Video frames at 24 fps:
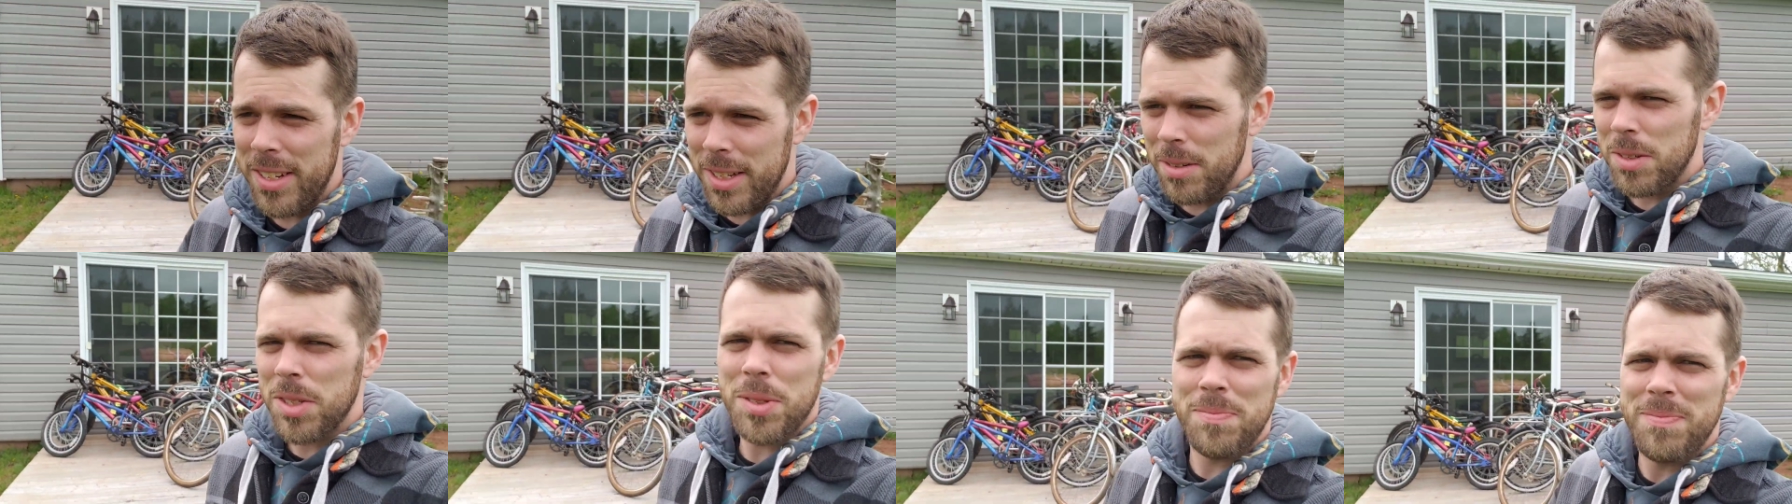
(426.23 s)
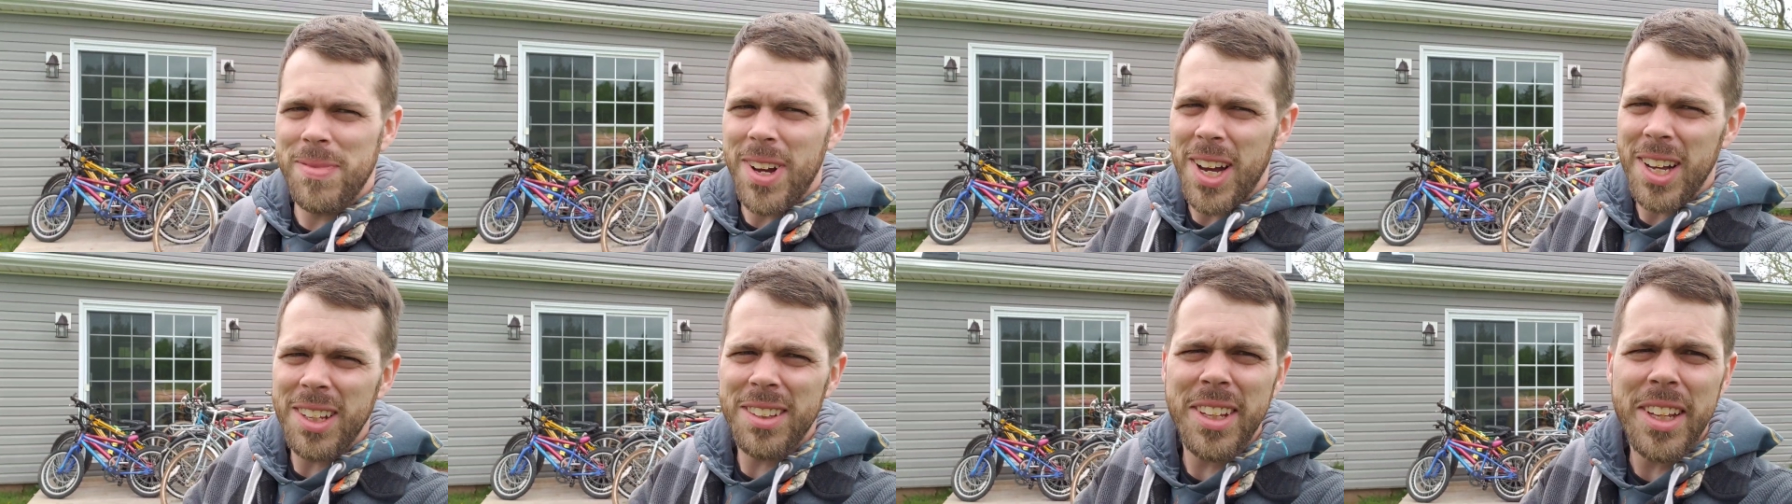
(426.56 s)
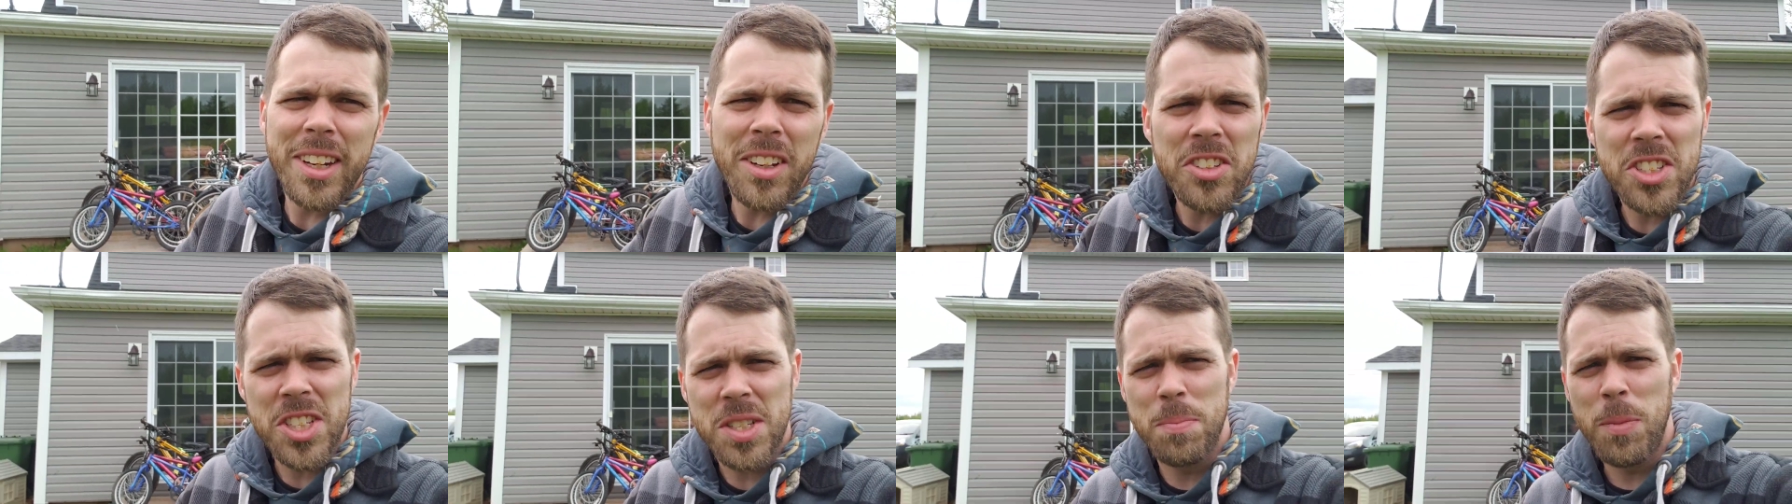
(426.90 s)
It was a
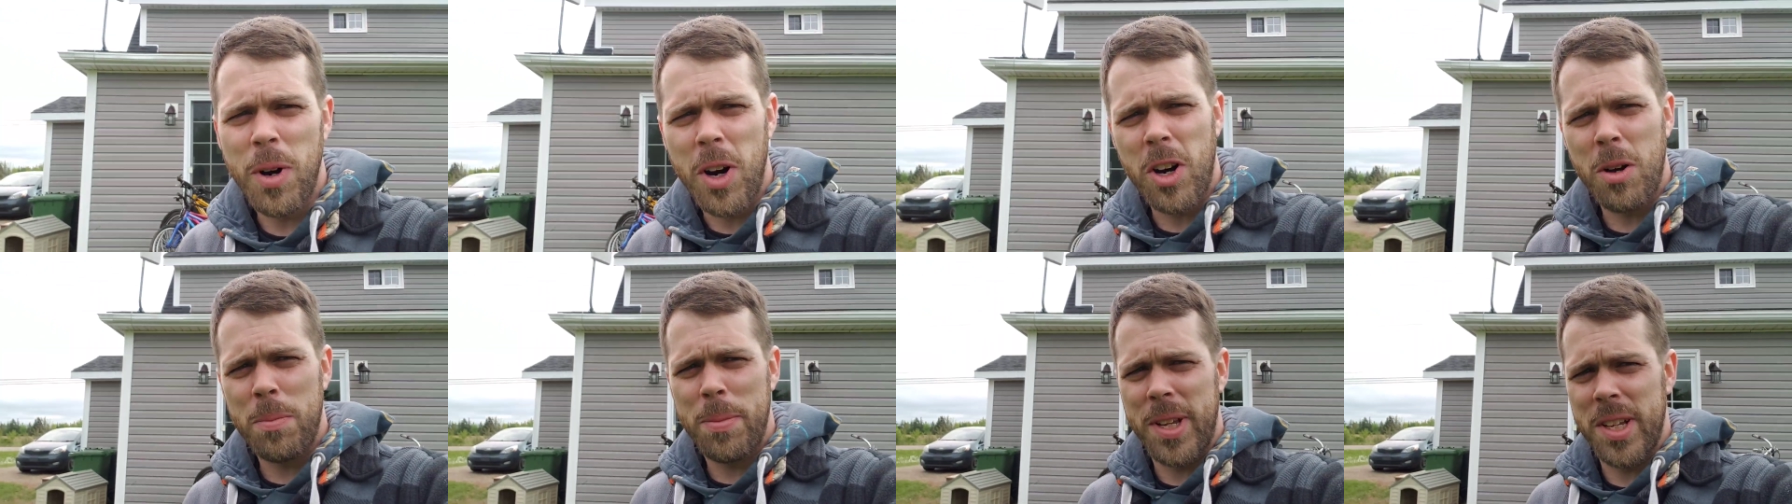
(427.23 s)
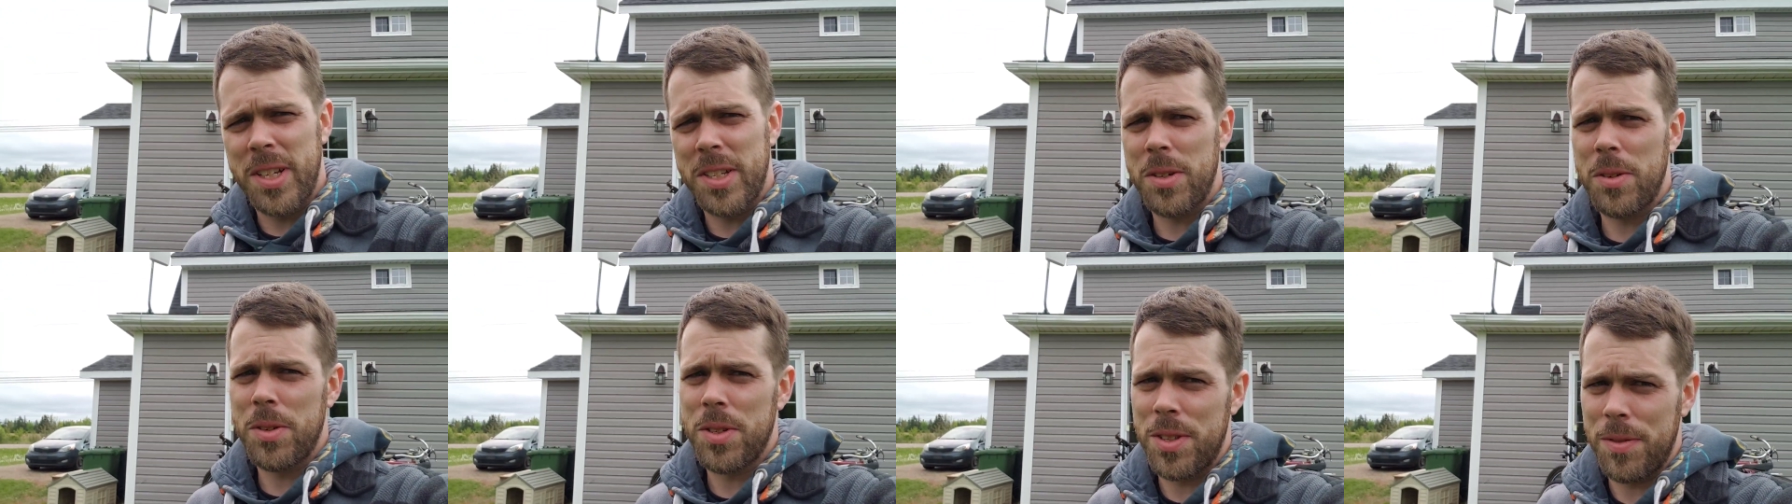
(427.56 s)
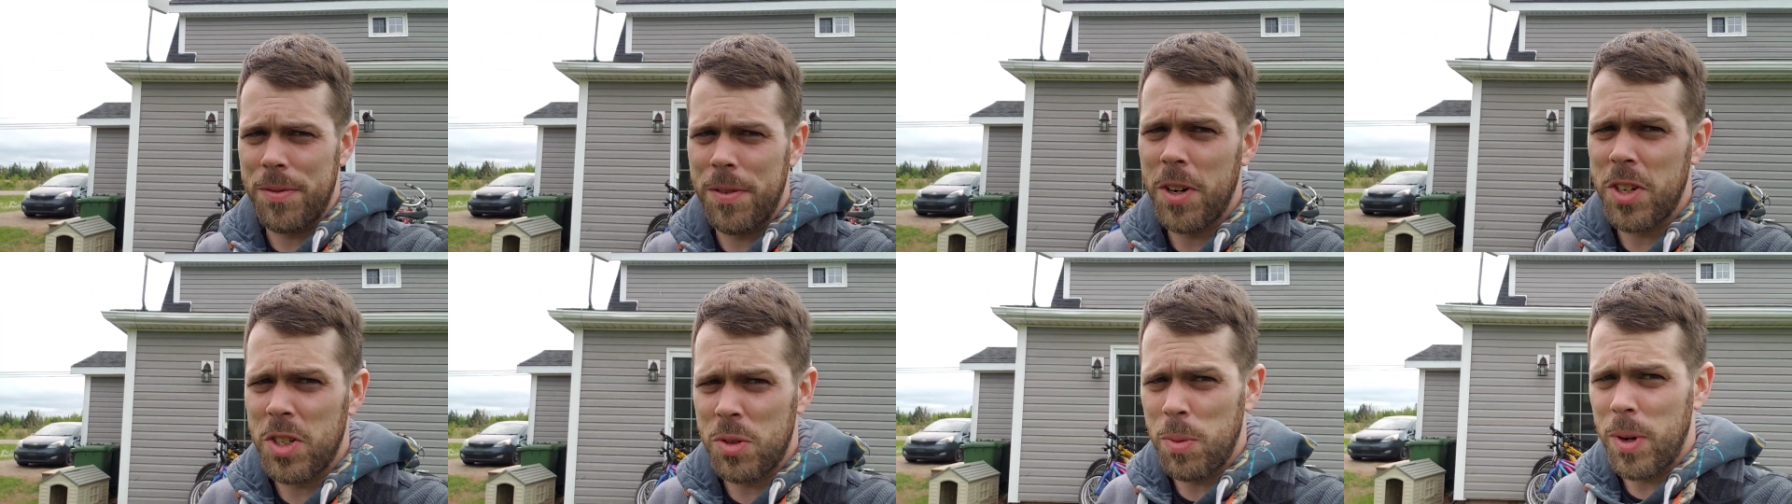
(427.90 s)
little small because it was the
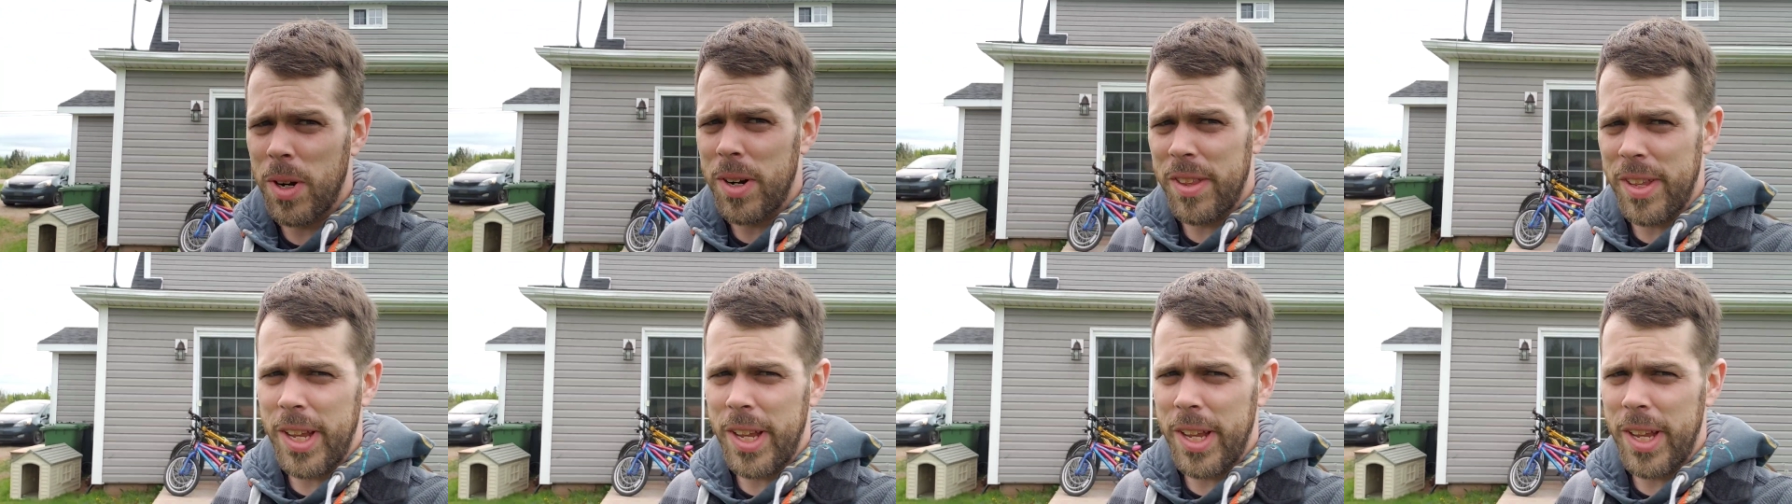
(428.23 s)
first one